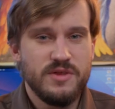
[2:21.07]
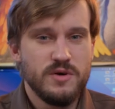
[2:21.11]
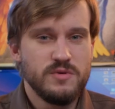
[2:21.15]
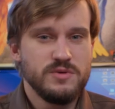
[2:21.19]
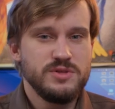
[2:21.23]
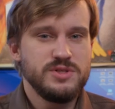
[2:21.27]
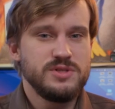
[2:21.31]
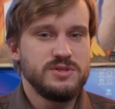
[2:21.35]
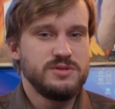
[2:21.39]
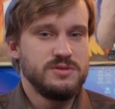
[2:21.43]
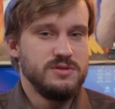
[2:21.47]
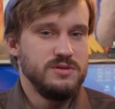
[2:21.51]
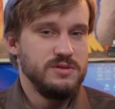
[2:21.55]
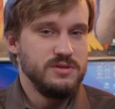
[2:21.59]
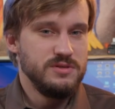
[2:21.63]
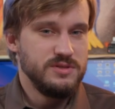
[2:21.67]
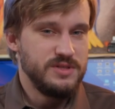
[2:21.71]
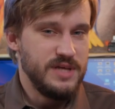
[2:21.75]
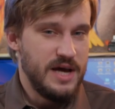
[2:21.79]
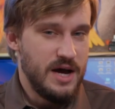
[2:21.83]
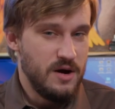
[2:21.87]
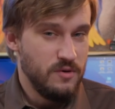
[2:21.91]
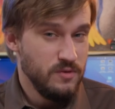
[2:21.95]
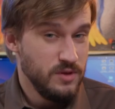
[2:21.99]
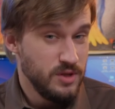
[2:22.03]
those
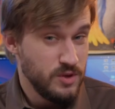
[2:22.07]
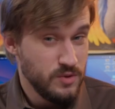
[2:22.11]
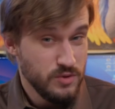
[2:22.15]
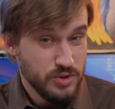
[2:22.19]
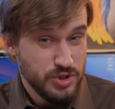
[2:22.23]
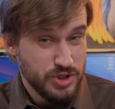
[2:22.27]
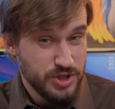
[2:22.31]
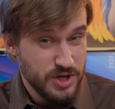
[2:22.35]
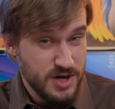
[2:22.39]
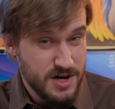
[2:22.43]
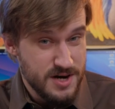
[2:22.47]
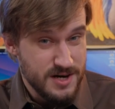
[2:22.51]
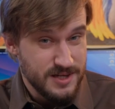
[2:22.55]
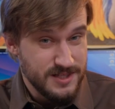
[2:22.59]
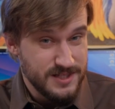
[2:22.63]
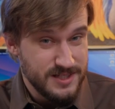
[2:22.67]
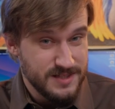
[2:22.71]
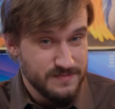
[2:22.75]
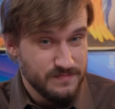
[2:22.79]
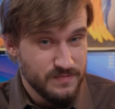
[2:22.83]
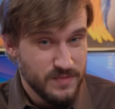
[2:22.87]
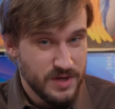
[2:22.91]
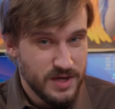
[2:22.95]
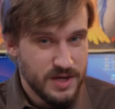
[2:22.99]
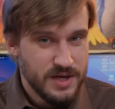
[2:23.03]
down-low
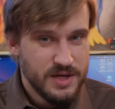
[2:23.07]
shots,